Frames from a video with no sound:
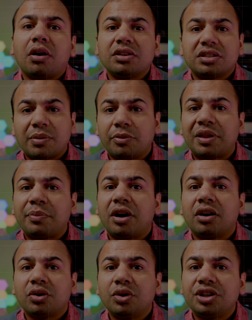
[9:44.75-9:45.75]
some of them
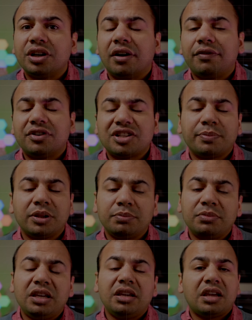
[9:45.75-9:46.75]
are good enough. For example,
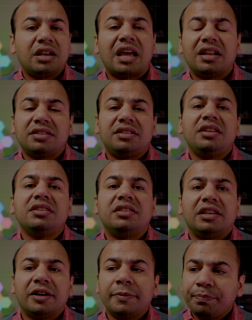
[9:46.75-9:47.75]
me in
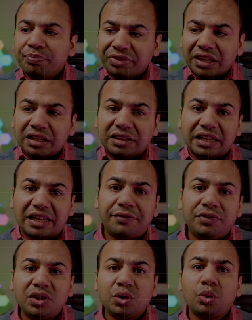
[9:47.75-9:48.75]
anesthesia, they
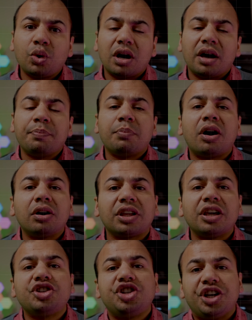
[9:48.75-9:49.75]
give you a
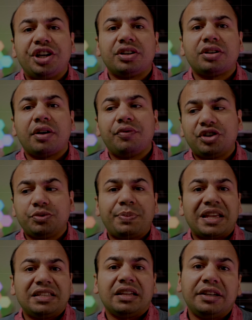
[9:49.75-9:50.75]
marking sheet which
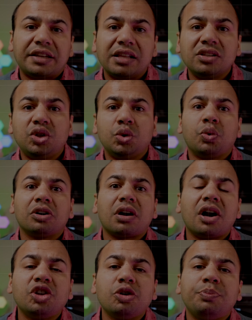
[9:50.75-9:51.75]
basically tells you what
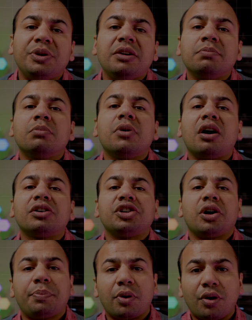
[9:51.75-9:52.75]
are you being marked
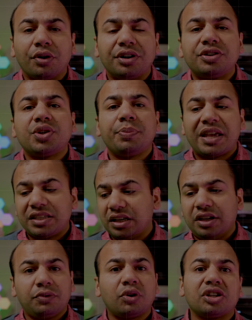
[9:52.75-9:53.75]
upon. So
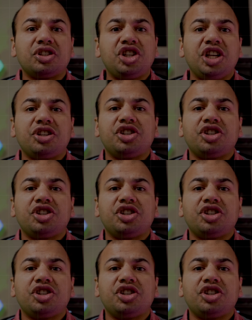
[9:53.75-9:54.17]
basically you've got a cheat